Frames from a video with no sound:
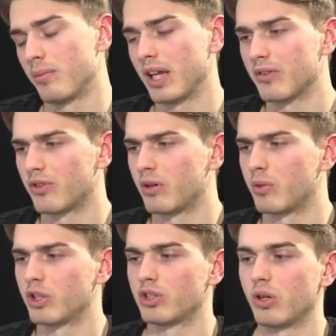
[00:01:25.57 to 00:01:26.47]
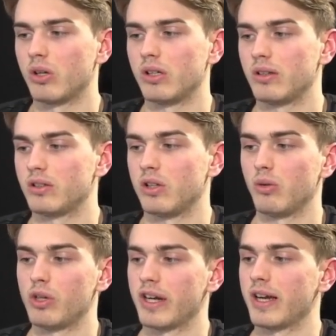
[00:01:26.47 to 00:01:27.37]
Playing for a more solid and
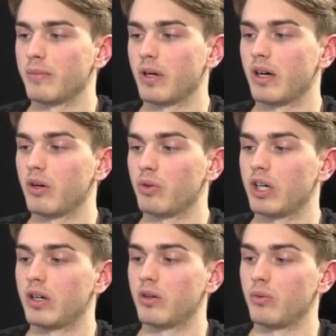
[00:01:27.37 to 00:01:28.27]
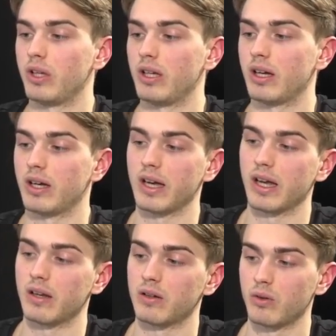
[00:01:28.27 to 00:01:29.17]
slower game where
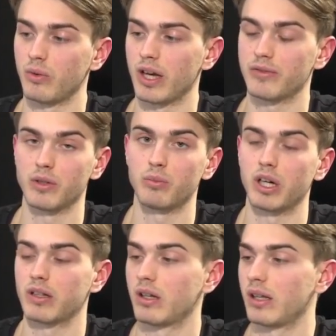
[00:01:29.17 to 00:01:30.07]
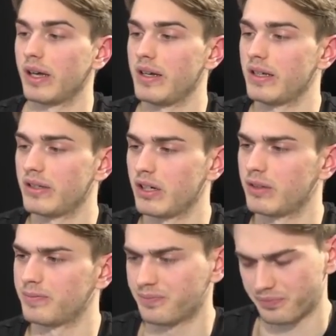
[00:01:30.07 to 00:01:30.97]
we have some practical ideas
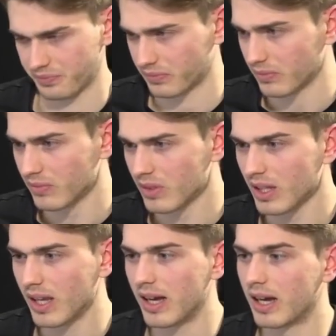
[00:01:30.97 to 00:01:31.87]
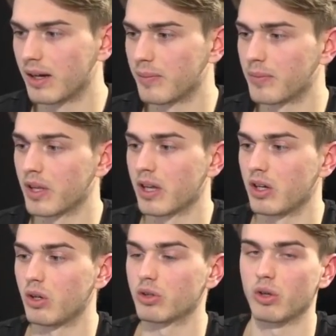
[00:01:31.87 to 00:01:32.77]
here,
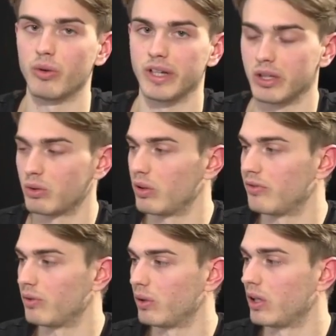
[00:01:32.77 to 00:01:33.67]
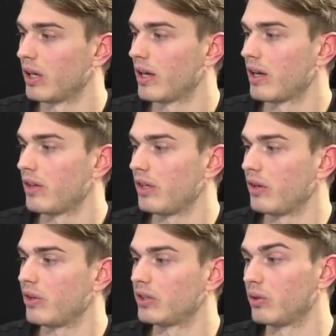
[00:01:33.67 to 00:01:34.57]
not going into the full
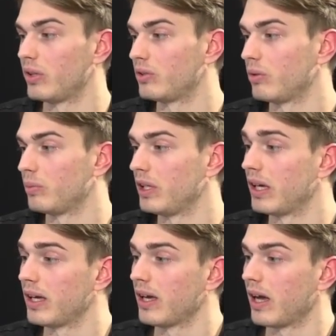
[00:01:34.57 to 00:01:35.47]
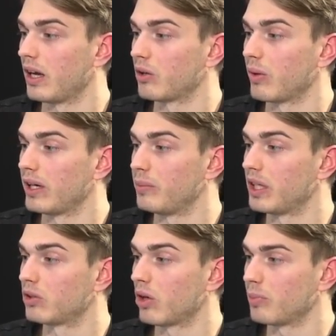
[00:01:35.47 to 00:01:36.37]
theory. So this will be quite a
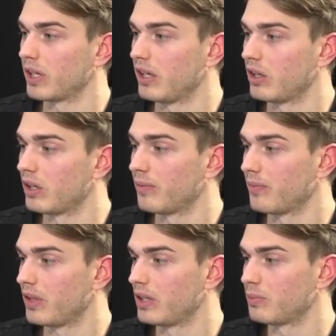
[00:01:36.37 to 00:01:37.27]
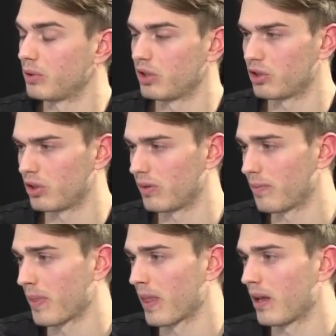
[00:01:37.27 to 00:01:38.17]
big topic here, this position.